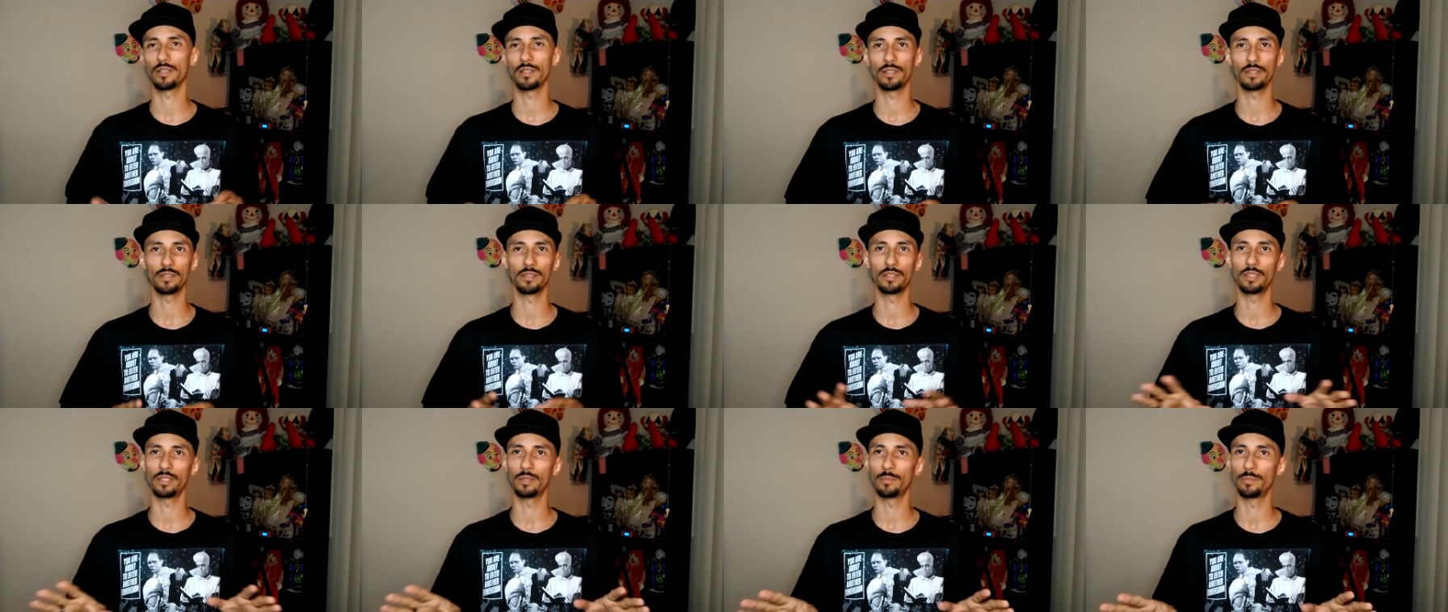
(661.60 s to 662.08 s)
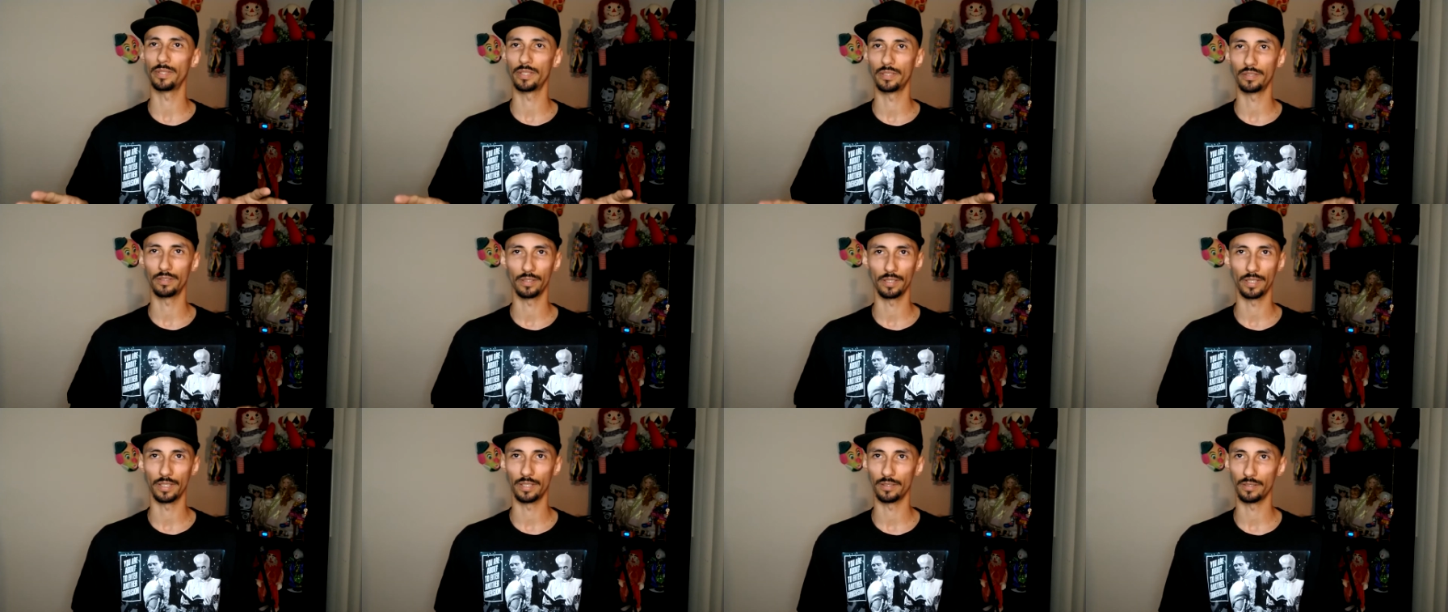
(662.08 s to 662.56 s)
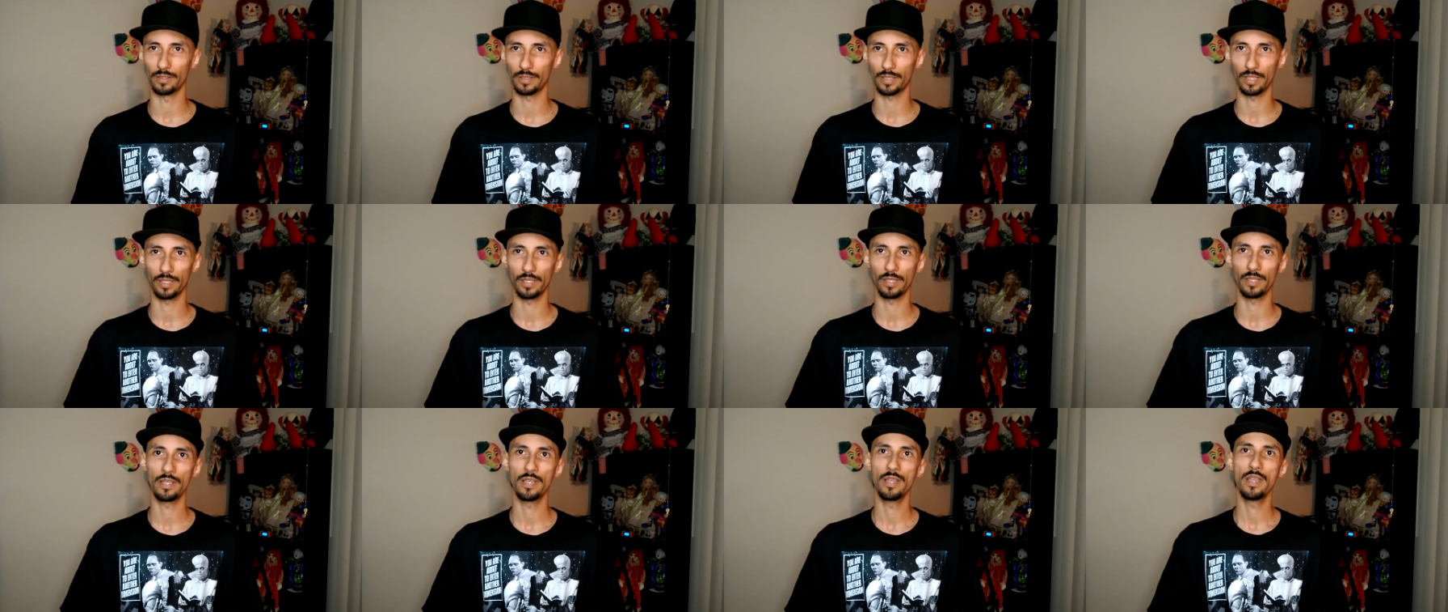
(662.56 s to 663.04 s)
little bit delayed,
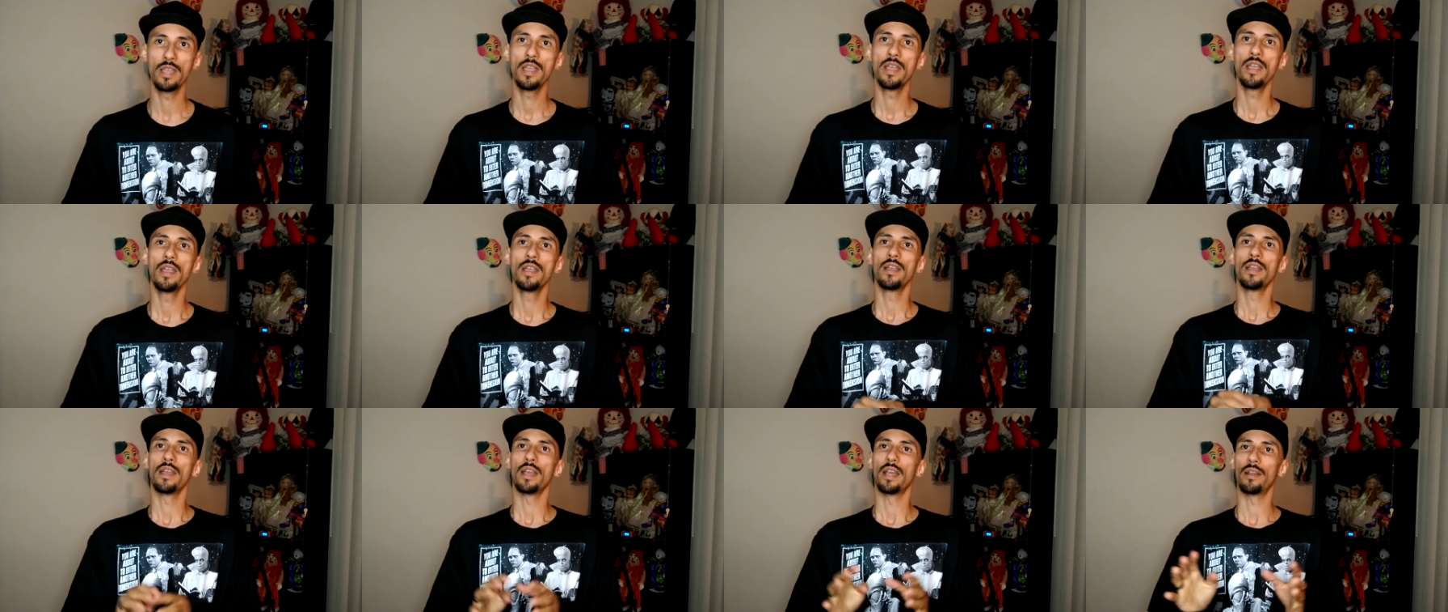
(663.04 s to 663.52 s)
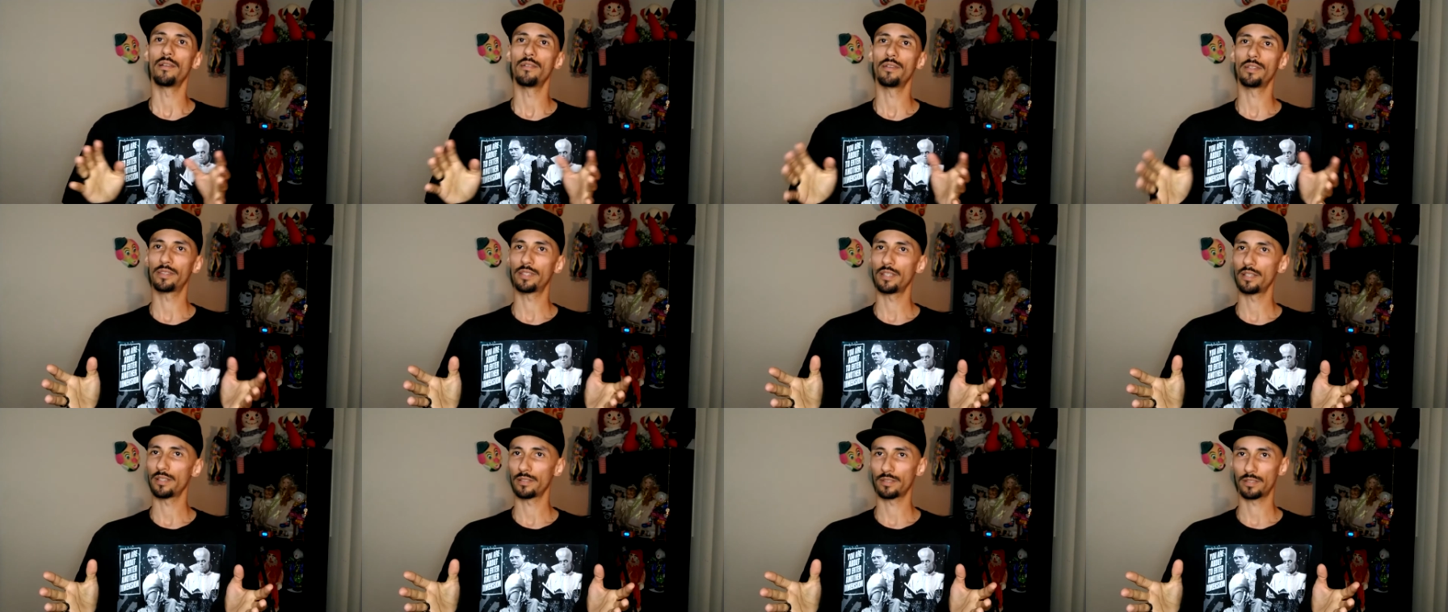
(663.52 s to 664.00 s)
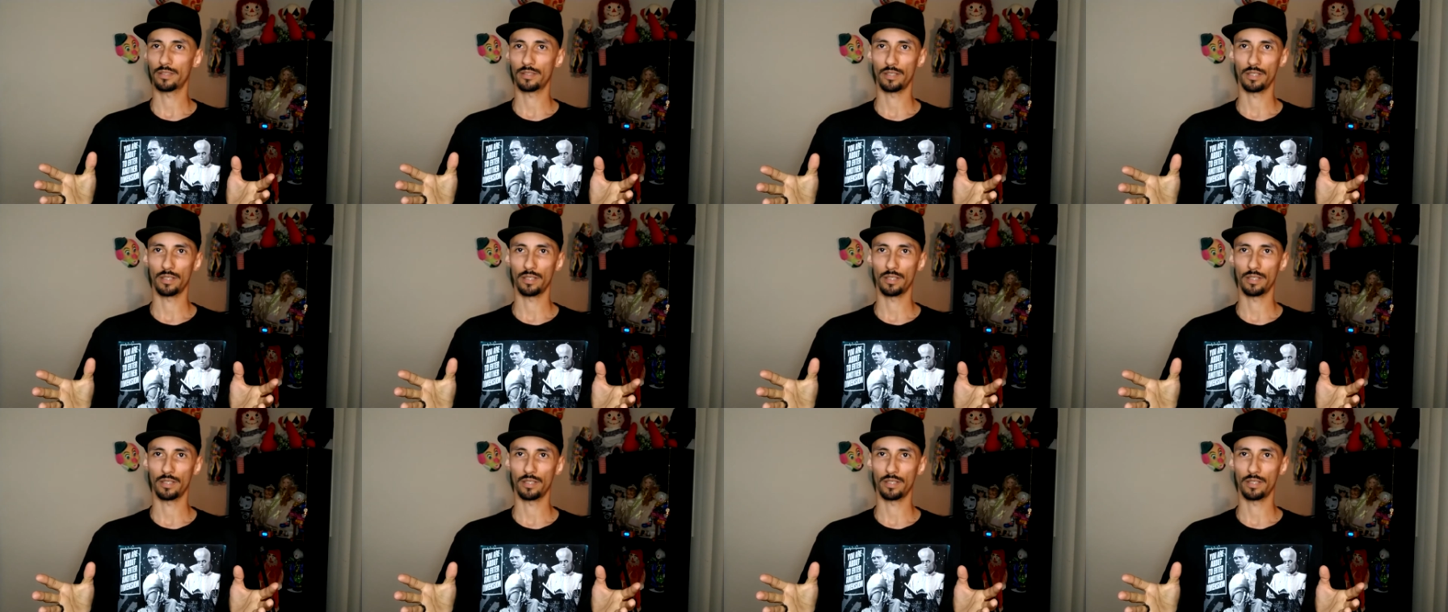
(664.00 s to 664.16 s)
okay? Everything's